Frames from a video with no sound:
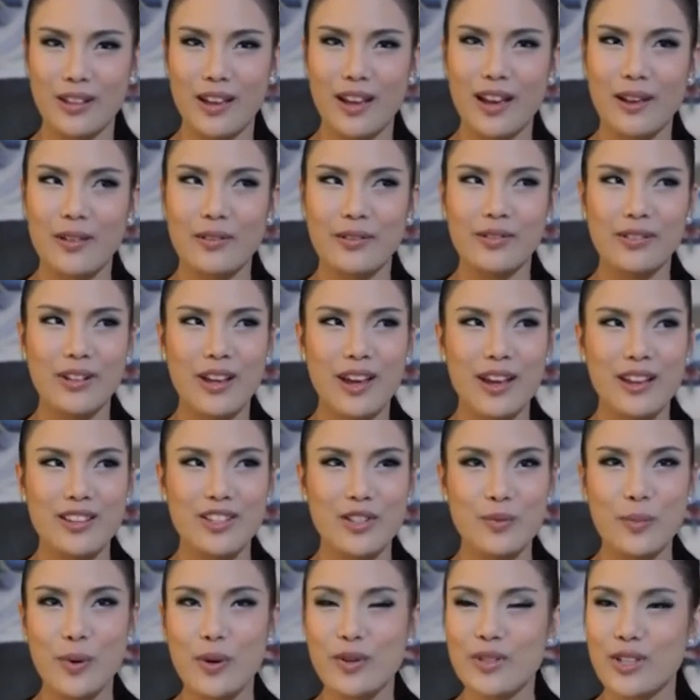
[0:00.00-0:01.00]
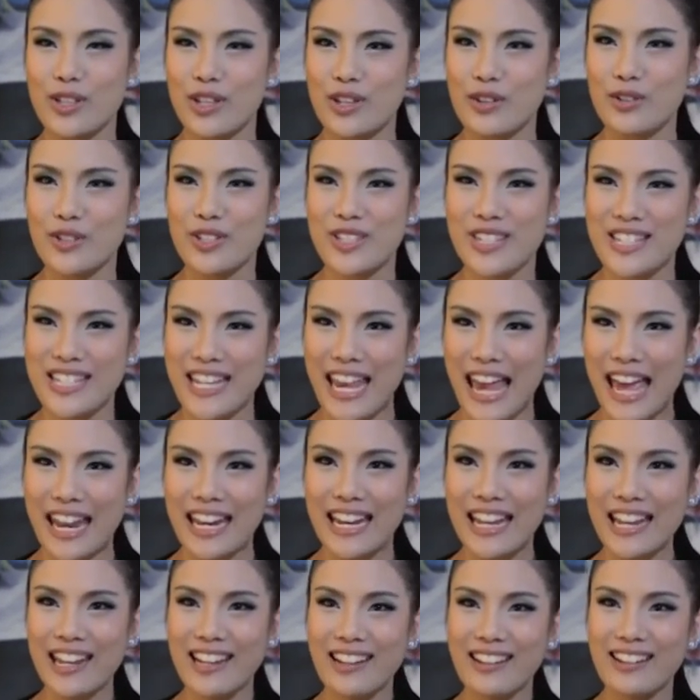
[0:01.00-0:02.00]
I suppose that you're
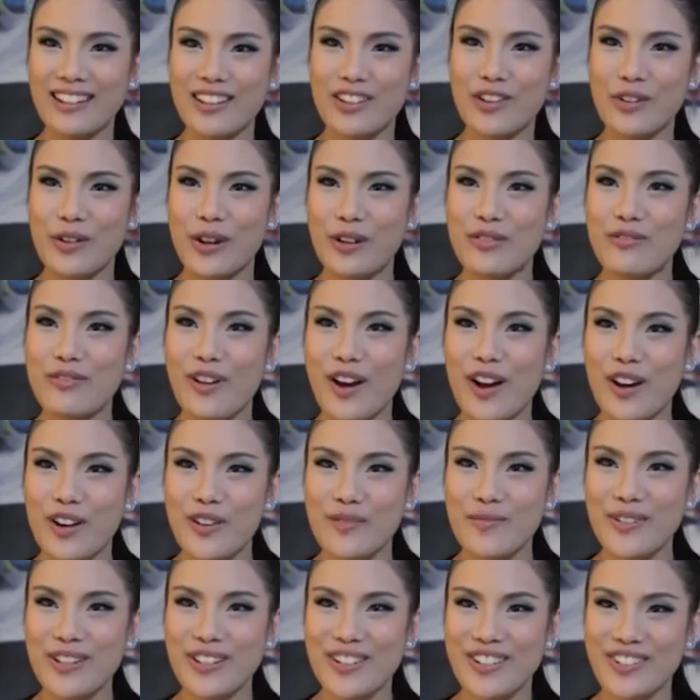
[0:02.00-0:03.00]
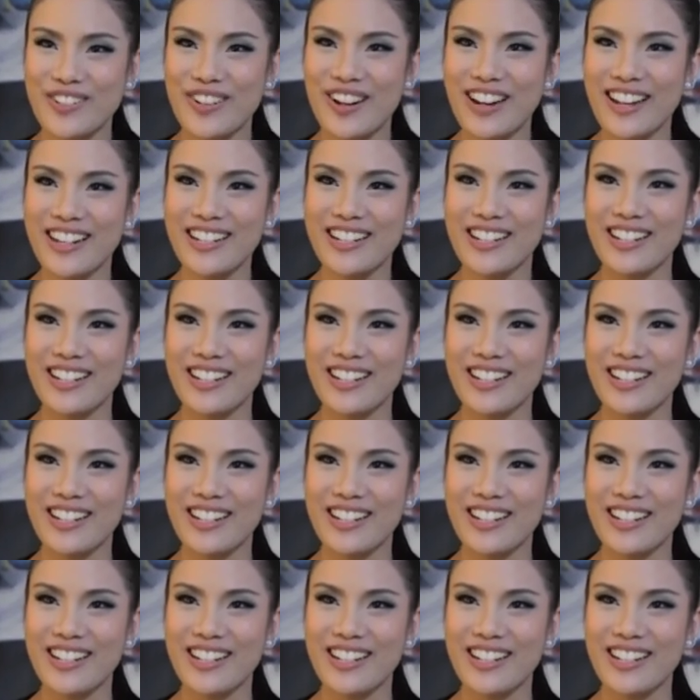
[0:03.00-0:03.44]
scanning your environment, right?